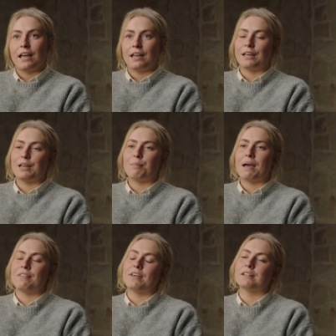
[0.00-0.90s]
um,
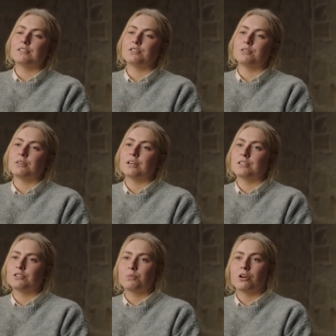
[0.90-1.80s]
and then I'll do a
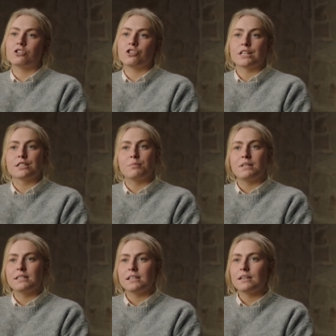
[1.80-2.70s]
subcontractor
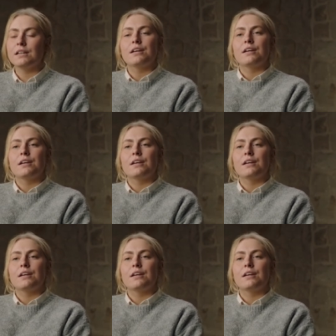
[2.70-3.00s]
meeting,